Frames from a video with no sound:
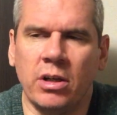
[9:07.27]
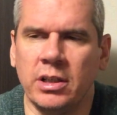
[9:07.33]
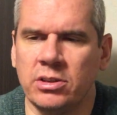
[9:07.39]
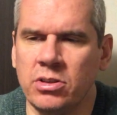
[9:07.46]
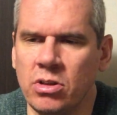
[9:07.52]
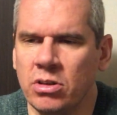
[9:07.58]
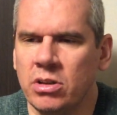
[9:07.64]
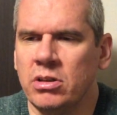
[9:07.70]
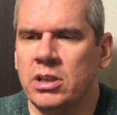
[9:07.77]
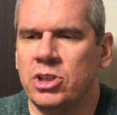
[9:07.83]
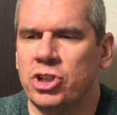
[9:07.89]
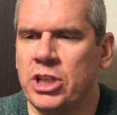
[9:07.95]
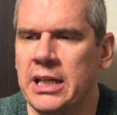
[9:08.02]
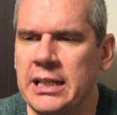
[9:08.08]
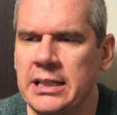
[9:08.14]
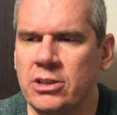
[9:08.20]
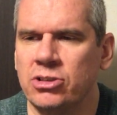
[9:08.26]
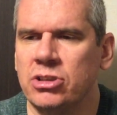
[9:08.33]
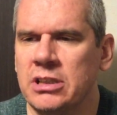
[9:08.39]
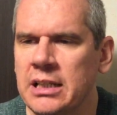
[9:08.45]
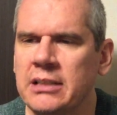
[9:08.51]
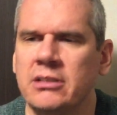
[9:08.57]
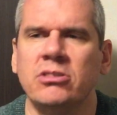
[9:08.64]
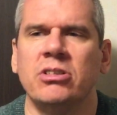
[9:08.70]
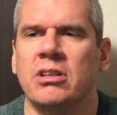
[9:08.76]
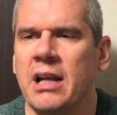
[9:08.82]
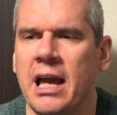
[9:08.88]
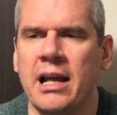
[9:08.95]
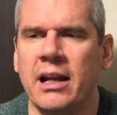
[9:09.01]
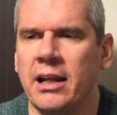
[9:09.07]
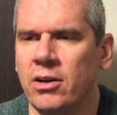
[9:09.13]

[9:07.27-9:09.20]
It's not going to change the internet.